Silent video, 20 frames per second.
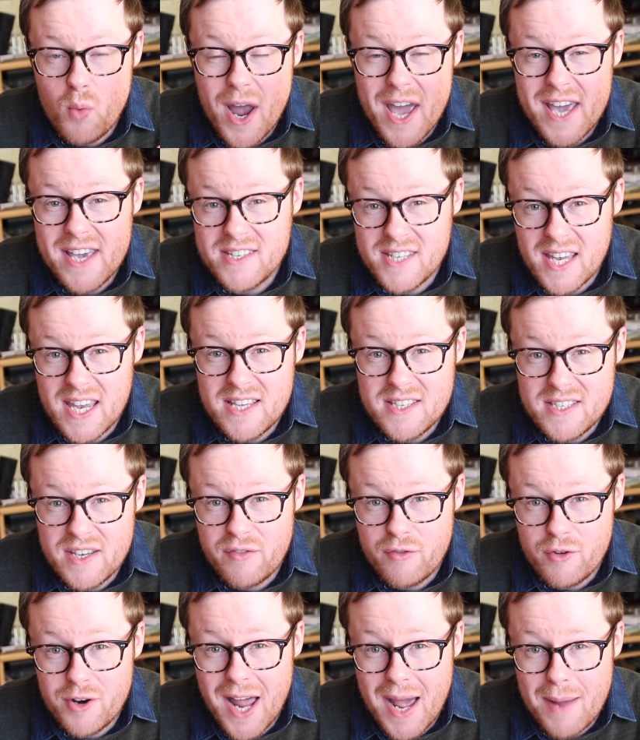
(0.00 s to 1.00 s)
ways in
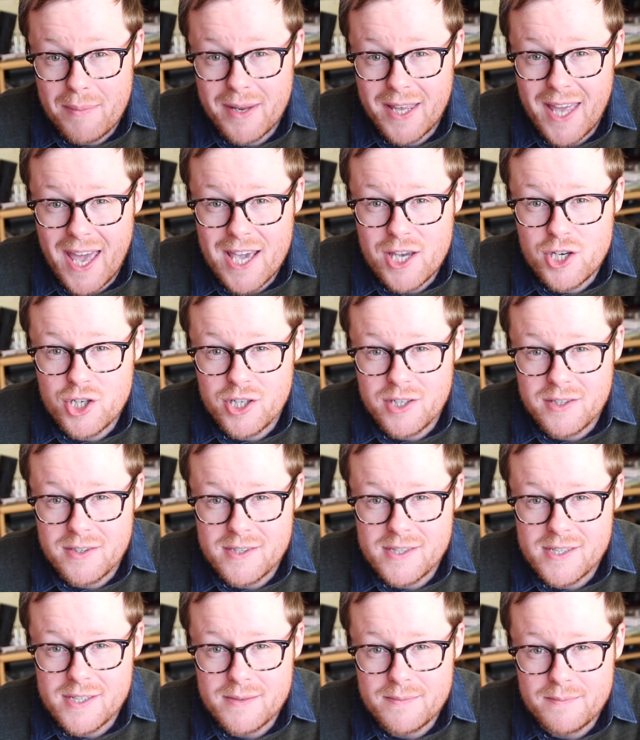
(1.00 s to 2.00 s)
different
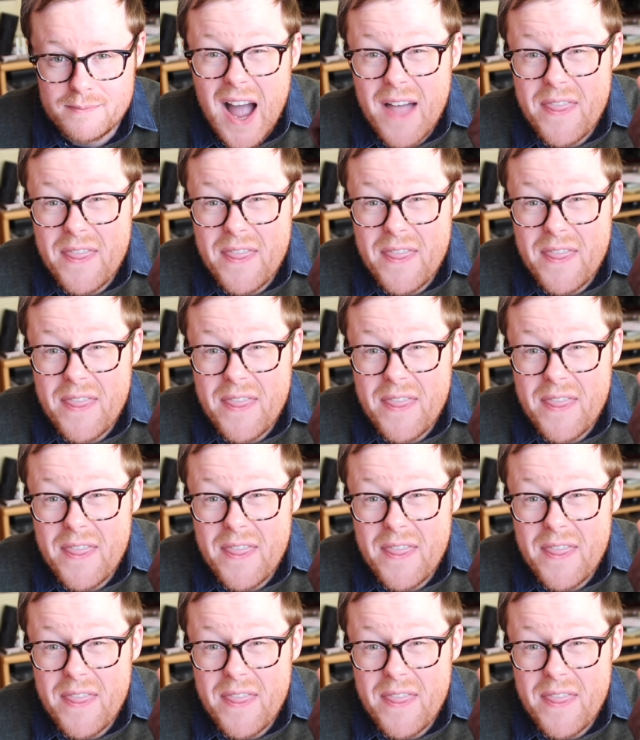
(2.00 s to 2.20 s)
applications.